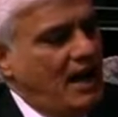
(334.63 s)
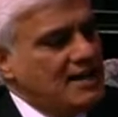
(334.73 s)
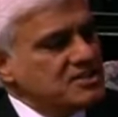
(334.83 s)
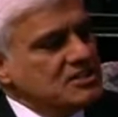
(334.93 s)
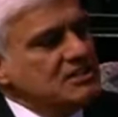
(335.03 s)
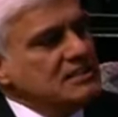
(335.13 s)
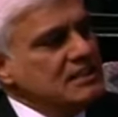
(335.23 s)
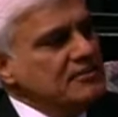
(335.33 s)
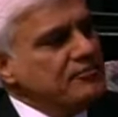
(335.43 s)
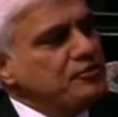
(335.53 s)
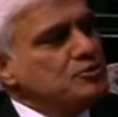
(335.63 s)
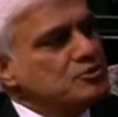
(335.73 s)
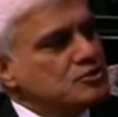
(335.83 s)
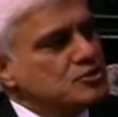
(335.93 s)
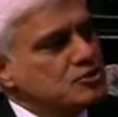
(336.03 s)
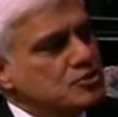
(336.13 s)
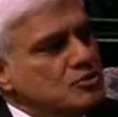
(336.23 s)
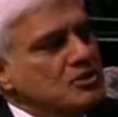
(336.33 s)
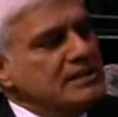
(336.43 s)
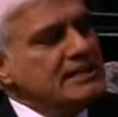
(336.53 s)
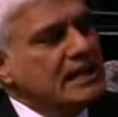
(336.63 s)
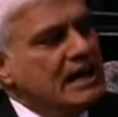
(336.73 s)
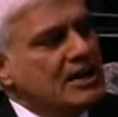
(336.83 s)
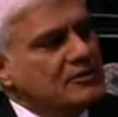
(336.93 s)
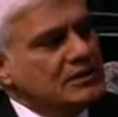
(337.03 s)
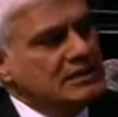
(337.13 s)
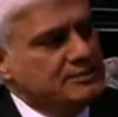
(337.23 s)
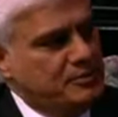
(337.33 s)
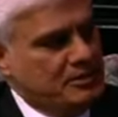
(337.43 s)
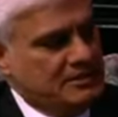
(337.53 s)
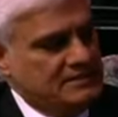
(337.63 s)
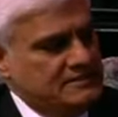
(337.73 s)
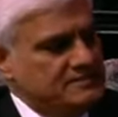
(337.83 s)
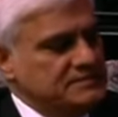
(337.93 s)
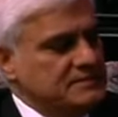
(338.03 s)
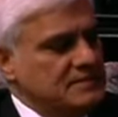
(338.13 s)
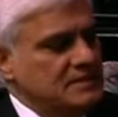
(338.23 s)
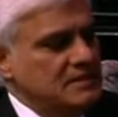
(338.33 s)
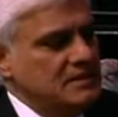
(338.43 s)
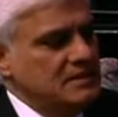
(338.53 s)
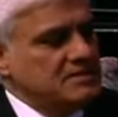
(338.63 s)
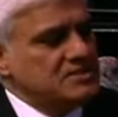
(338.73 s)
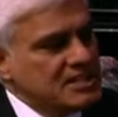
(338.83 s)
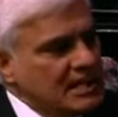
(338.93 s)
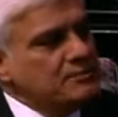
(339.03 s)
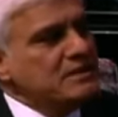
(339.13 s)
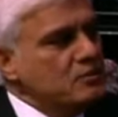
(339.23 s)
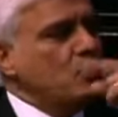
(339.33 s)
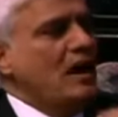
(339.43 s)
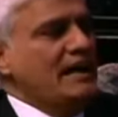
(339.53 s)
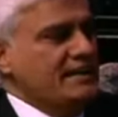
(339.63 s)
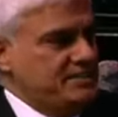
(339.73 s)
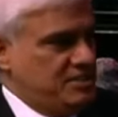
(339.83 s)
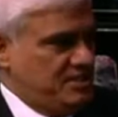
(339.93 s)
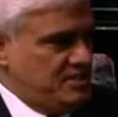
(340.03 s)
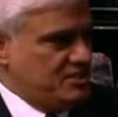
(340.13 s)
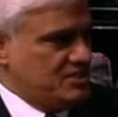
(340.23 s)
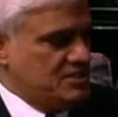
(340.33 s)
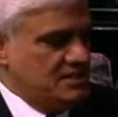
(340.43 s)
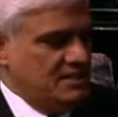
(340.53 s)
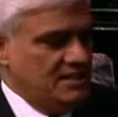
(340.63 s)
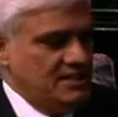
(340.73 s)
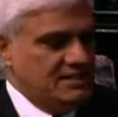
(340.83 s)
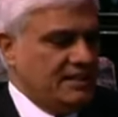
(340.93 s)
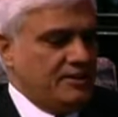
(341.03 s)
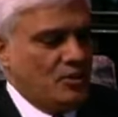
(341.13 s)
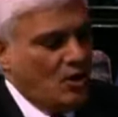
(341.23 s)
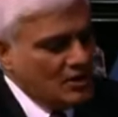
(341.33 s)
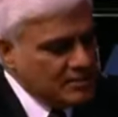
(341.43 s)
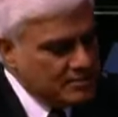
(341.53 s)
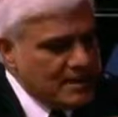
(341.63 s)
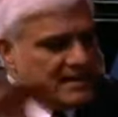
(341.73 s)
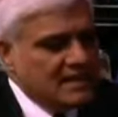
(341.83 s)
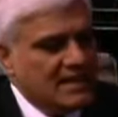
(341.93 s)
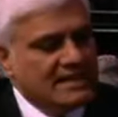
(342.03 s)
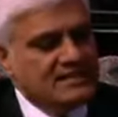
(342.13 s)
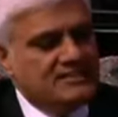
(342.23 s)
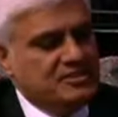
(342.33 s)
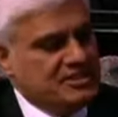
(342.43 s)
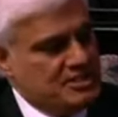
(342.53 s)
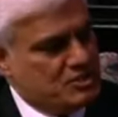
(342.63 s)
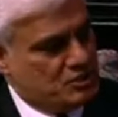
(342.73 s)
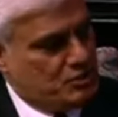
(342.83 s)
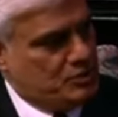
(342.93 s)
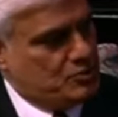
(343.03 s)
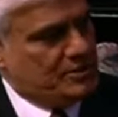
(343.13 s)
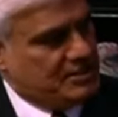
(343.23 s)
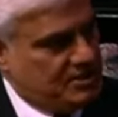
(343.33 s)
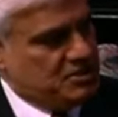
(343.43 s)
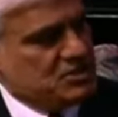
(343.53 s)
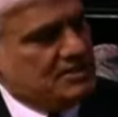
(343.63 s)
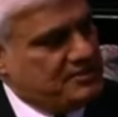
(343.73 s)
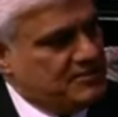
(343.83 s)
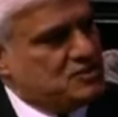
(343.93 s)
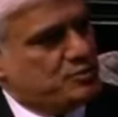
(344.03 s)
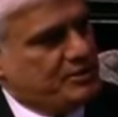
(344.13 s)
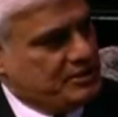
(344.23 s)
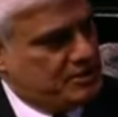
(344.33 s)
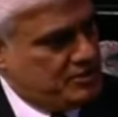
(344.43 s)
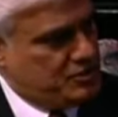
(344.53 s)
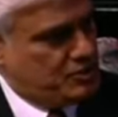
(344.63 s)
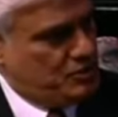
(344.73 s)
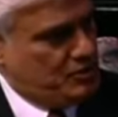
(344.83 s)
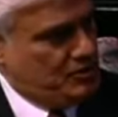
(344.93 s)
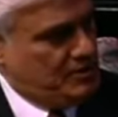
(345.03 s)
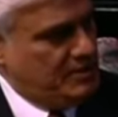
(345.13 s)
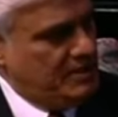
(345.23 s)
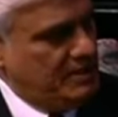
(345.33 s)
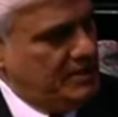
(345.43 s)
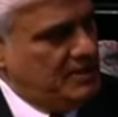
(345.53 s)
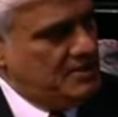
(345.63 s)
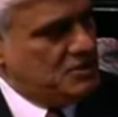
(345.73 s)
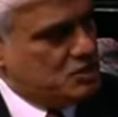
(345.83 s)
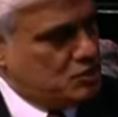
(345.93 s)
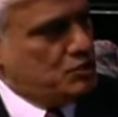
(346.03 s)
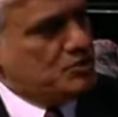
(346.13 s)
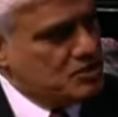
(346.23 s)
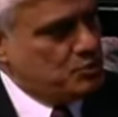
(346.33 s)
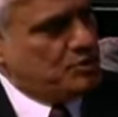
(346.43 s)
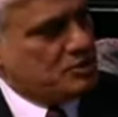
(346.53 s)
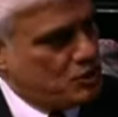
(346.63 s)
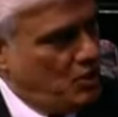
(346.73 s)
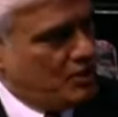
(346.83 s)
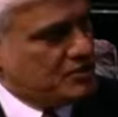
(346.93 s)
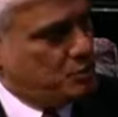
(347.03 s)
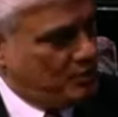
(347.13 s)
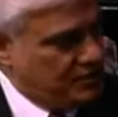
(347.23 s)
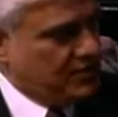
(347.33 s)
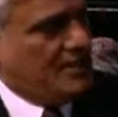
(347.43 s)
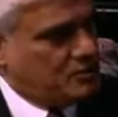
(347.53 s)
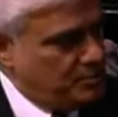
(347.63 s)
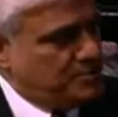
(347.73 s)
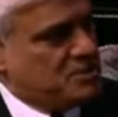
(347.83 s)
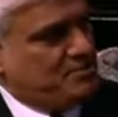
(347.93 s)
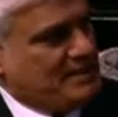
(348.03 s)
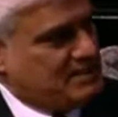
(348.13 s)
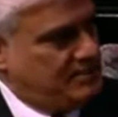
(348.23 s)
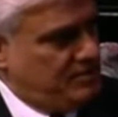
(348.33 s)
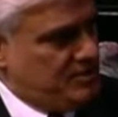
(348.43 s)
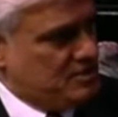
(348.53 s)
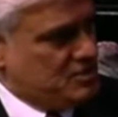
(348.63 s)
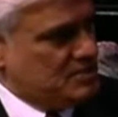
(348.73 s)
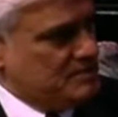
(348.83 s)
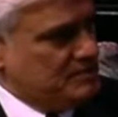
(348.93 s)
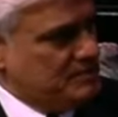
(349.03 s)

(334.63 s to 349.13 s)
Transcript: I said, if you truly are a liberal, tell me why it is that in all of the mainline divinity schools, when the conservatives were in control, students were taught what the counter perspective is.